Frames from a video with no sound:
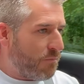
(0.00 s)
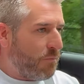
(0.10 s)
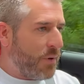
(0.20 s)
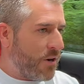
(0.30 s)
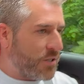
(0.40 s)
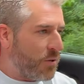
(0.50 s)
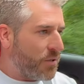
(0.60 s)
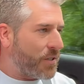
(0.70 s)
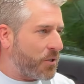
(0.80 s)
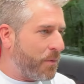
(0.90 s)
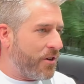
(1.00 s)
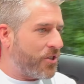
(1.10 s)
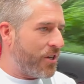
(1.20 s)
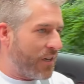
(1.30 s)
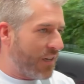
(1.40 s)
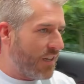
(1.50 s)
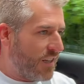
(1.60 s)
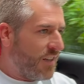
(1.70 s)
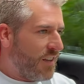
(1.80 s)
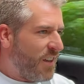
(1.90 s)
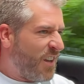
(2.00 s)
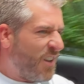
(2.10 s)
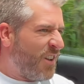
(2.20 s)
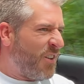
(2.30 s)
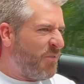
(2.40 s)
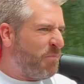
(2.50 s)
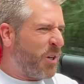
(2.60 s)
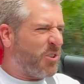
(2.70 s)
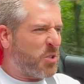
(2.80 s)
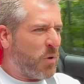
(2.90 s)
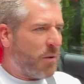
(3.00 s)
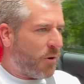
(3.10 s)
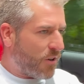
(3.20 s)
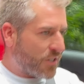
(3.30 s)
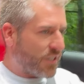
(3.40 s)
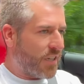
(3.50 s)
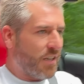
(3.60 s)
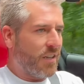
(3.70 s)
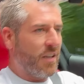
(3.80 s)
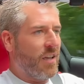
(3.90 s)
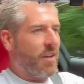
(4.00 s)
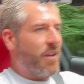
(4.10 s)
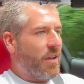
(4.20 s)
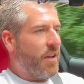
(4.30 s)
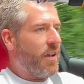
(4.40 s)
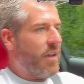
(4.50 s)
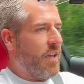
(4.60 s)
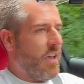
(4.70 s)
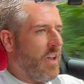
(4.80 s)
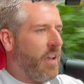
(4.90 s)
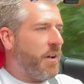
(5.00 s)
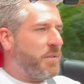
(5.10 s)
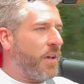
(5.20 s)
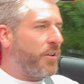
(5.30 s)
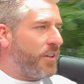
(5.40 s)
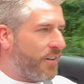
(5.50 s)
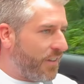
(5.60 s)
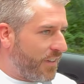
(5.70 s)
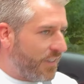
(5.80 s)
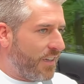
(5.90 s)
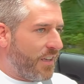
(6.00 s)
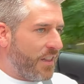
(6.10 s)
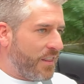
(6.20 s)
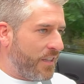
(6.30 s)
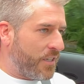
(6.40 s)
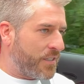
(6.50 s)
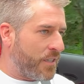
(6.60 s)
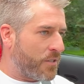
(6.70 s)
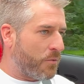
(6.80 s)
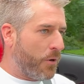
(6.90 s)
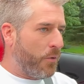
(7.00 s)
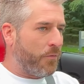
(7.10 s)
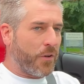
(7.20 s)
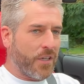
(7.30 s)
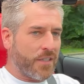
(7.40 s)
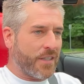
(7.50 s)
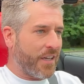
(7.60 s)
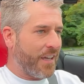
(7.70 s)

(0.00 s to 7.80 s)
better tuned suspension, bigger sway bars, and I'm telling you, this is the road for this thing.